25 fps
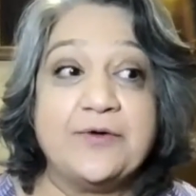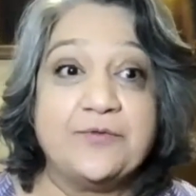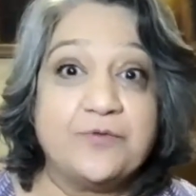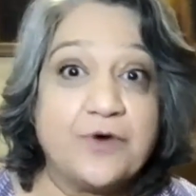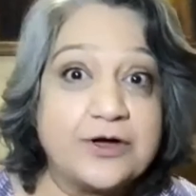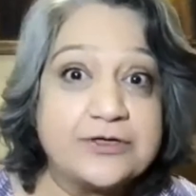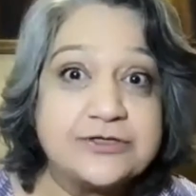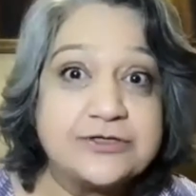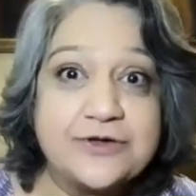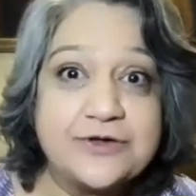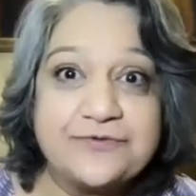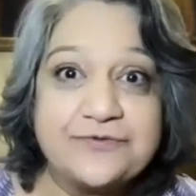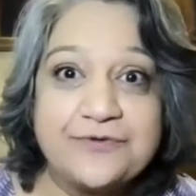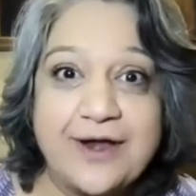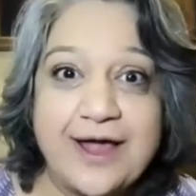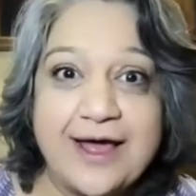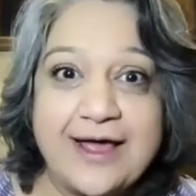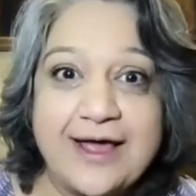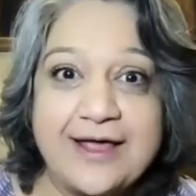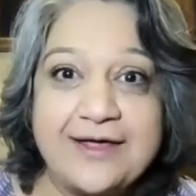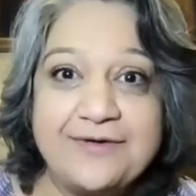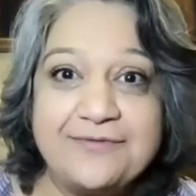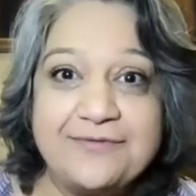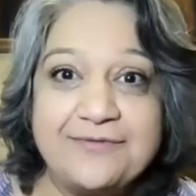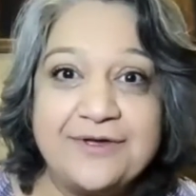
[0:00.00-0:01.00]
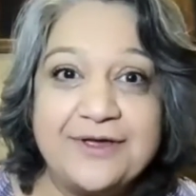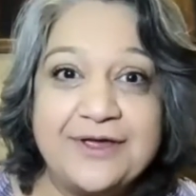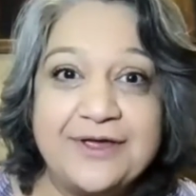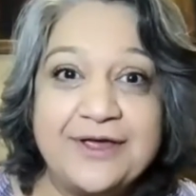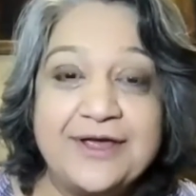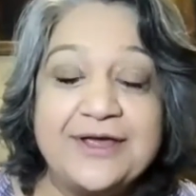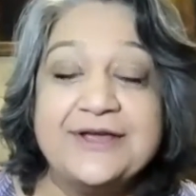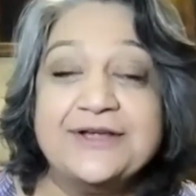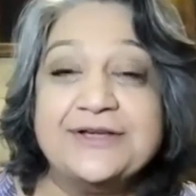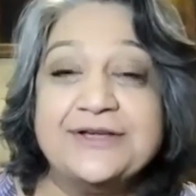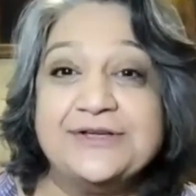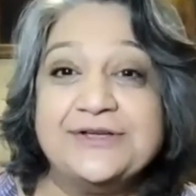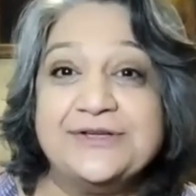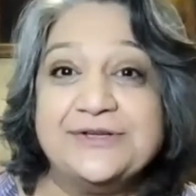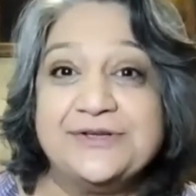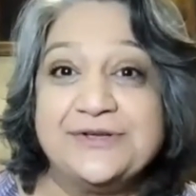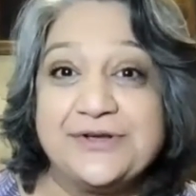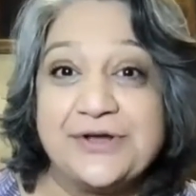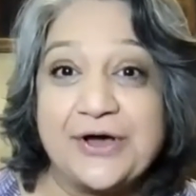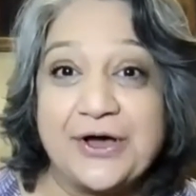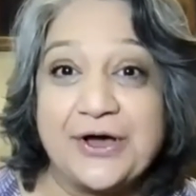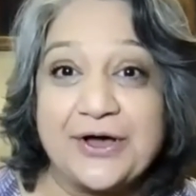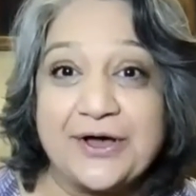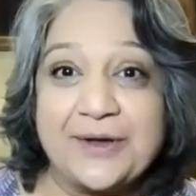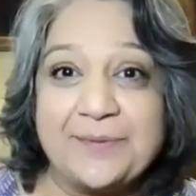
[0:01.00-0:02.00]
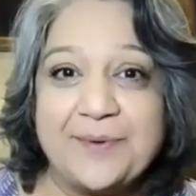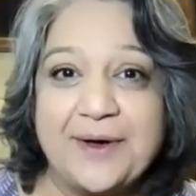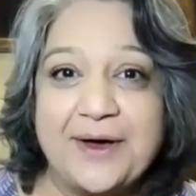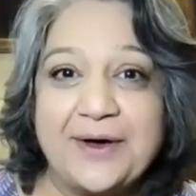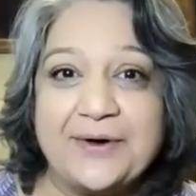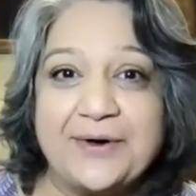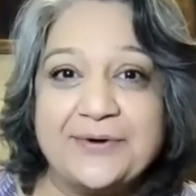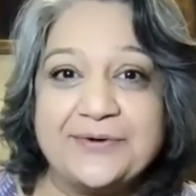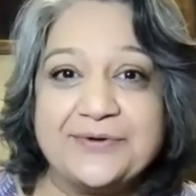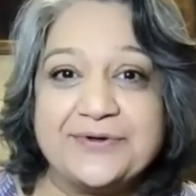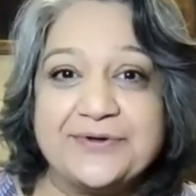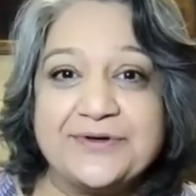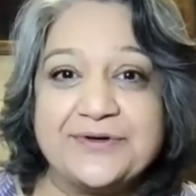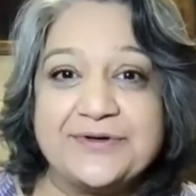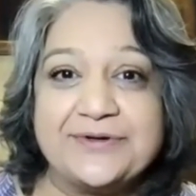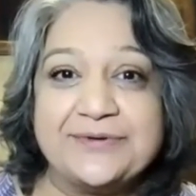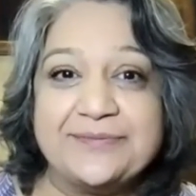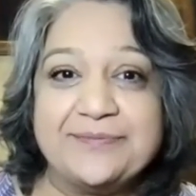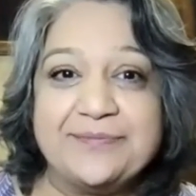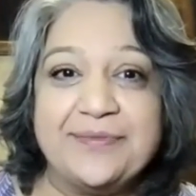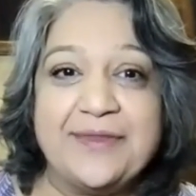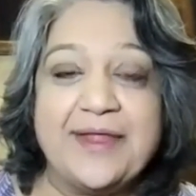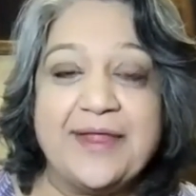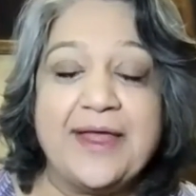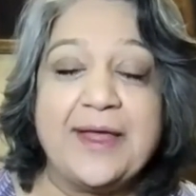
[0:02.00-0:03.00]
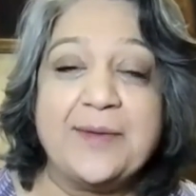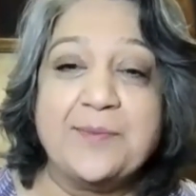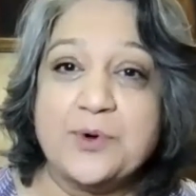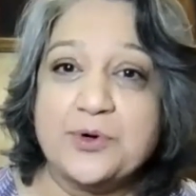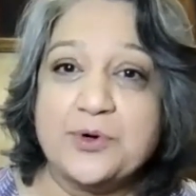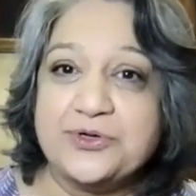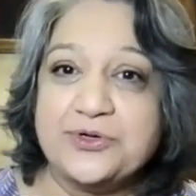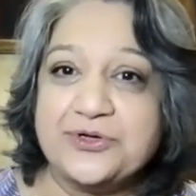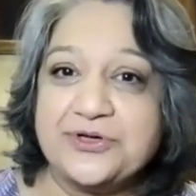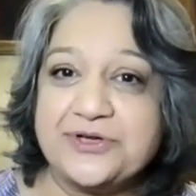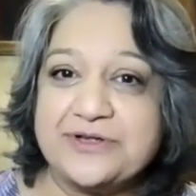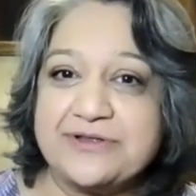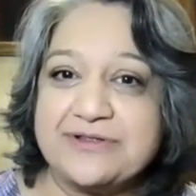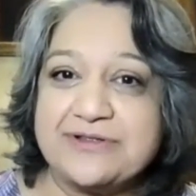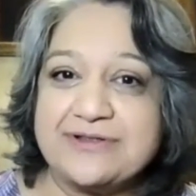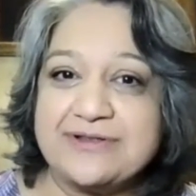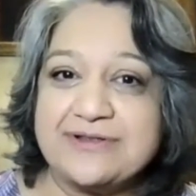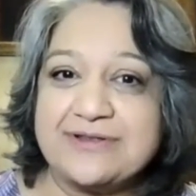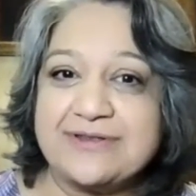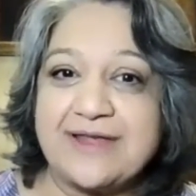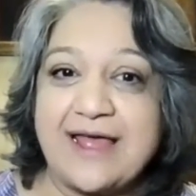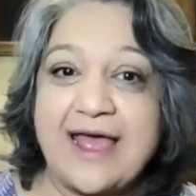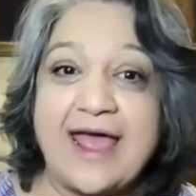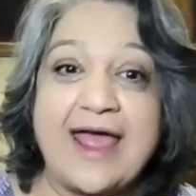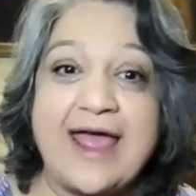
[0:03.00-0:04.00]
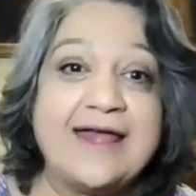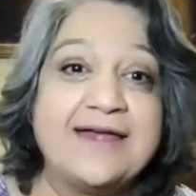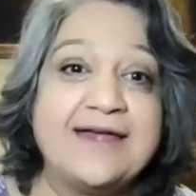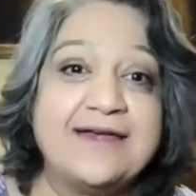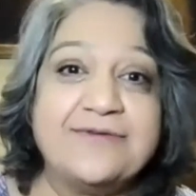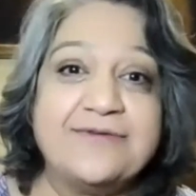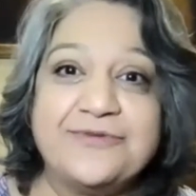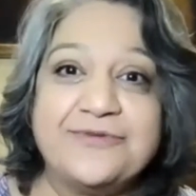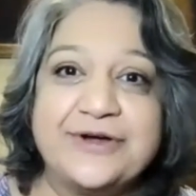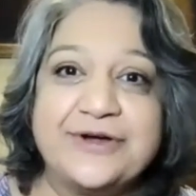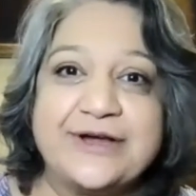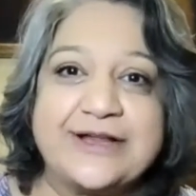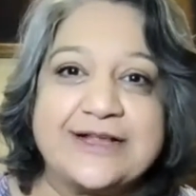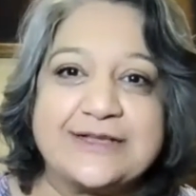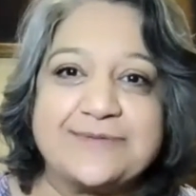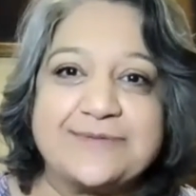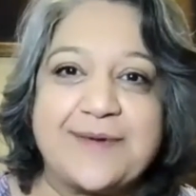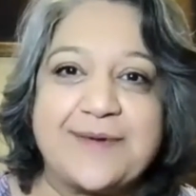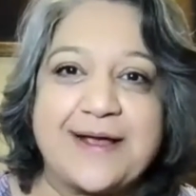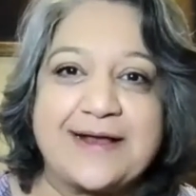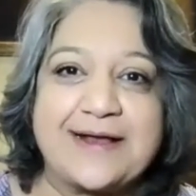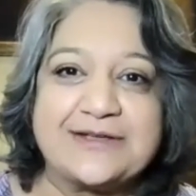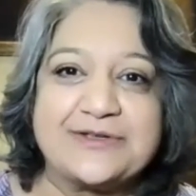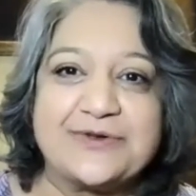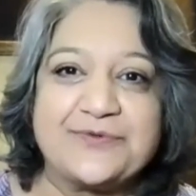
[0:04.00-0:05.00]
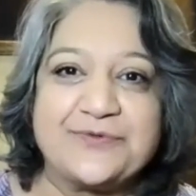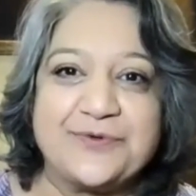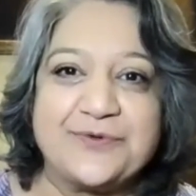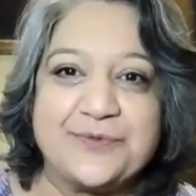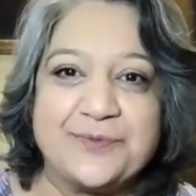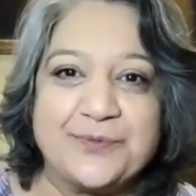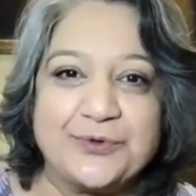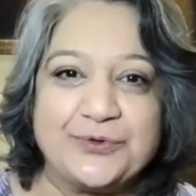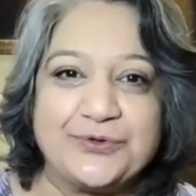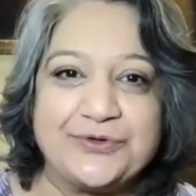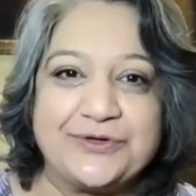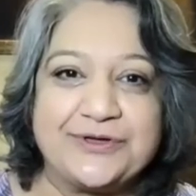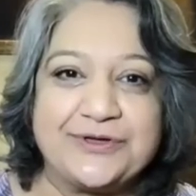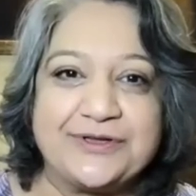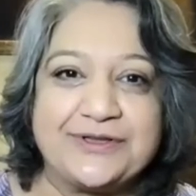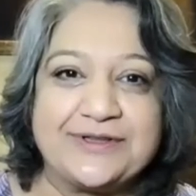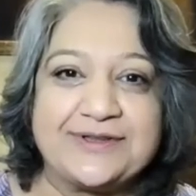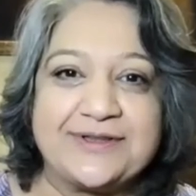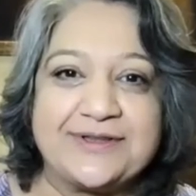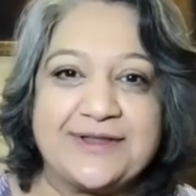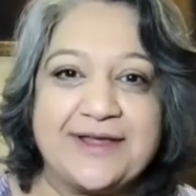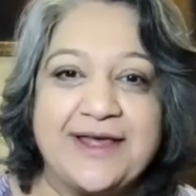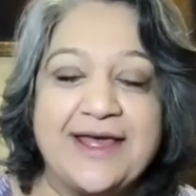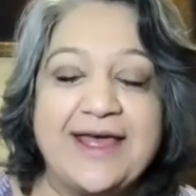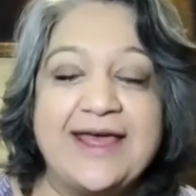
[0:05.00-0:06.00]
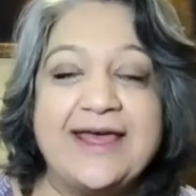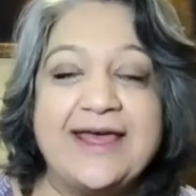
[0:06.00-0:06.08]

walks of life to talk about emotions and different aspects of emotions.